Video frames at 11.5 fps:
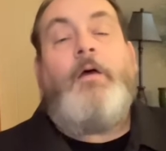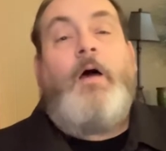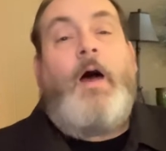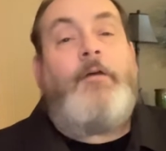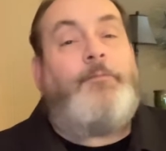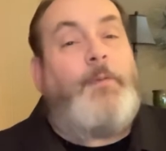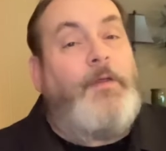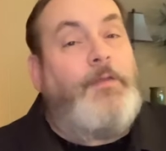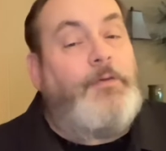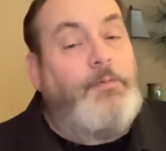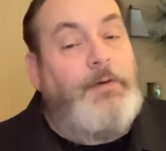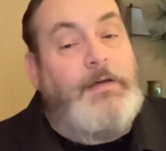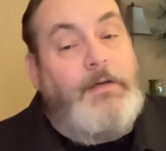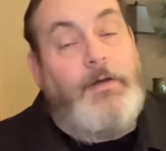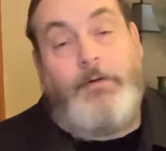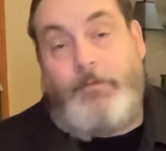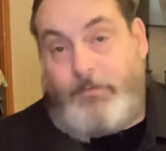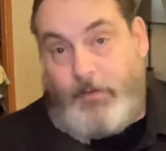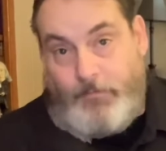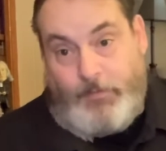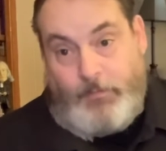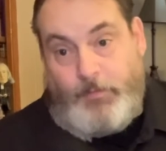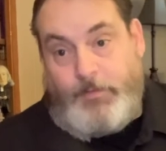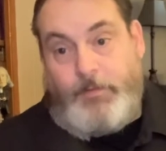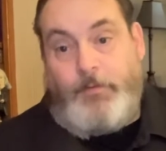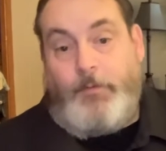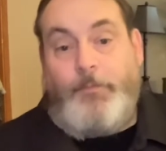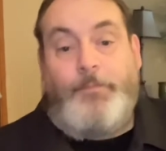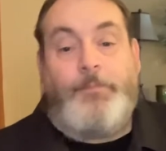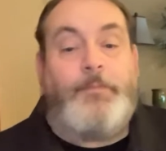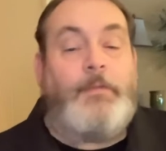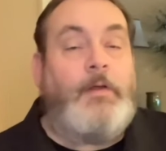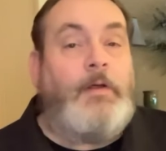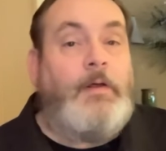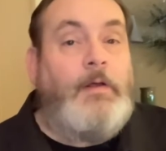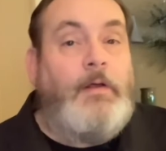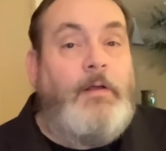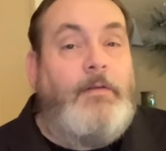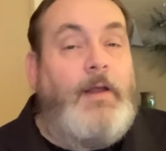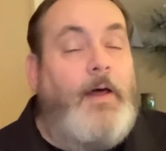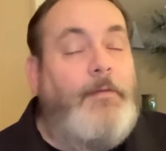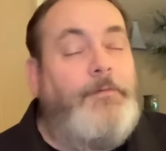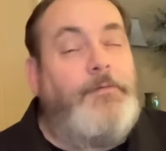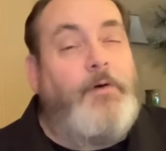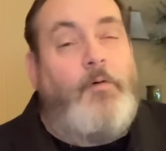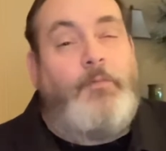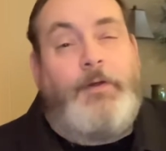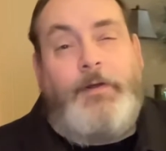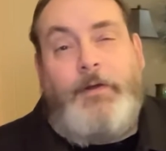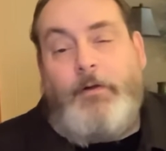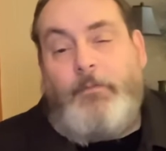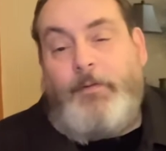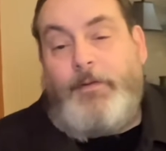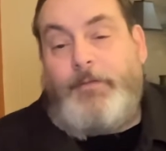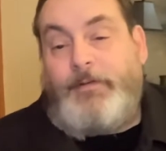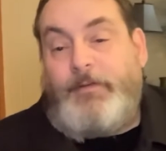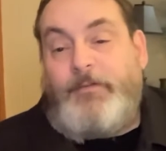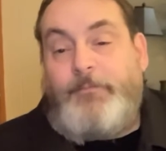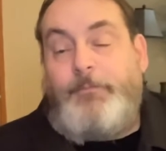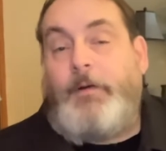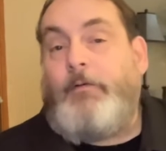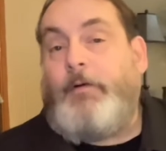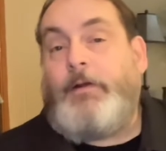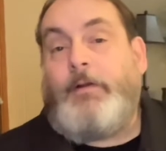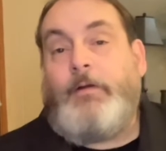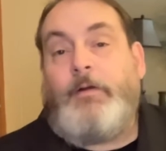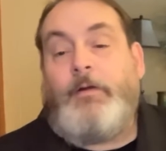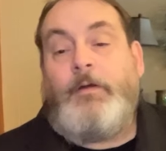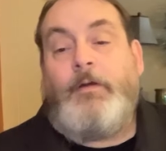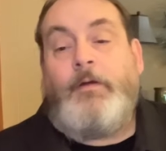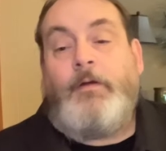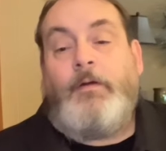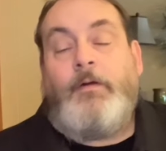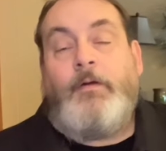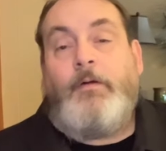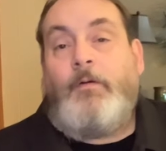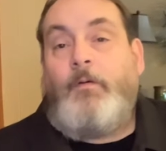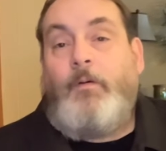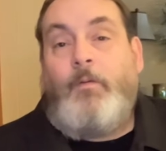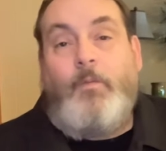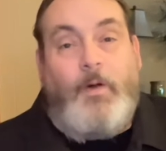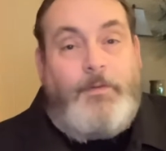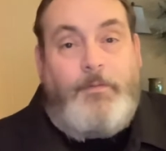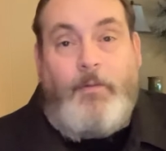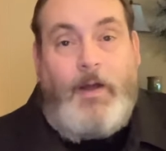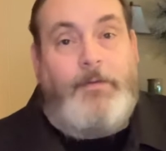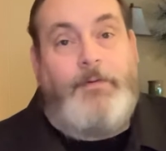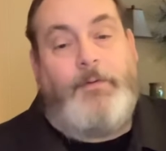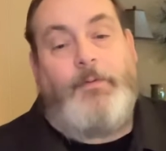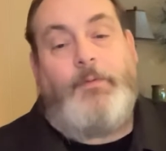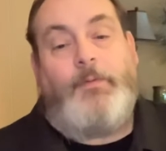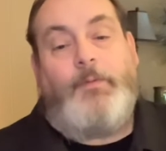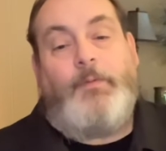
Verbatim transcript: i spent three years living with you. Now that you're only here with us in spirit, what do I do?